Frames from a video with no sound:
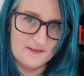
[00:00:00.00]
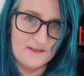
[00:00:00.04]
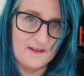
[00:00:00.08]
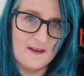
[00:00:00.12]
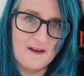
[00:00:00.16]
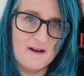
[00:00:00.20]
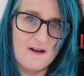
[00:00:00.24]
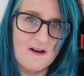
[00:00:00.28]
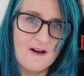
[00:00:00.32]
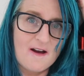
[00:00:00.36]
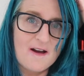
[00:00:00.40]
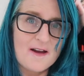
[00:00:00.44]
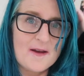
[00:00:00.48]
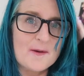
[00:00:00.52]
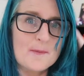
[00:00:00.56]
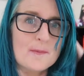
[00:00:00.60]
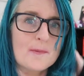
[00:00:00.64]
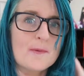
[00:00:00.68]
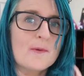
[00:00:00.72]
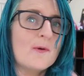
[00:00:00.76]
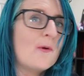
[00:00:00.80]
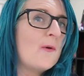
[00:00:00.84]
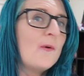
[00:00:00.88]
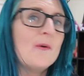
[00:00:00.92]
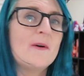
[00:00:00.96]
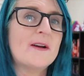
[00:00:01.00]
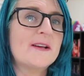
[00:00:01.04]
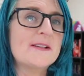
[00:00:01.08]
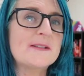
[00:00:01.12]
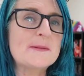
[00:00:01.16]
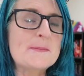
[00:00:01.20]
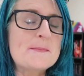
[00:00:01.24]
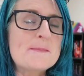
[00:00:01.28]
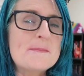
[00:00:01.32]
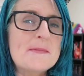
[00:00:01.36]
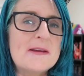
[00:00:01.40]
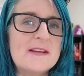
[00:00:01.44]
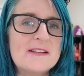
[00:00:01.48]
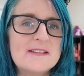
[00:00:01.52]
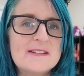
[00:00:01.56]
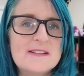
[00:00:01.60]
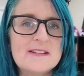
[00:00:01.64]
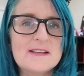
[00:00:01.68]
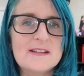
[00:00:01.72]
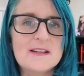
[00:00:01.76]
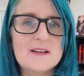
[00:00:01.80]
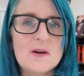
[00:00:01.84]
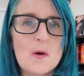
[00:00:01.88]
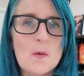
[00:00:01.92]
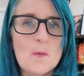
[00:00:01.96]
That hype always
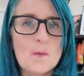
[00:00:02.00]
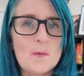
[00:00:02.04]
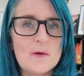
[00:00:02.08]
messing